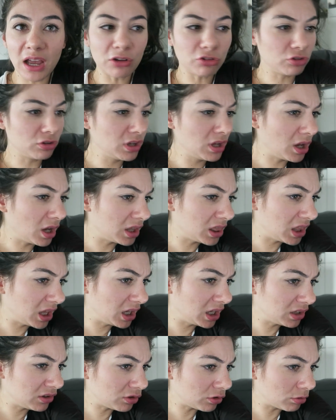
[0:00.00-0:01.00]
Actually, I
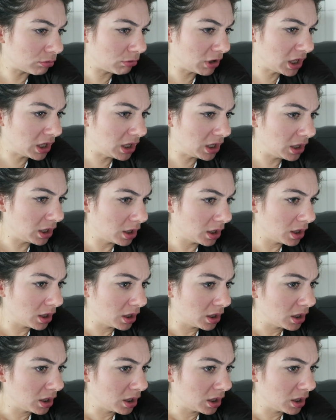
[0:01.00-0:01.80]
think it's already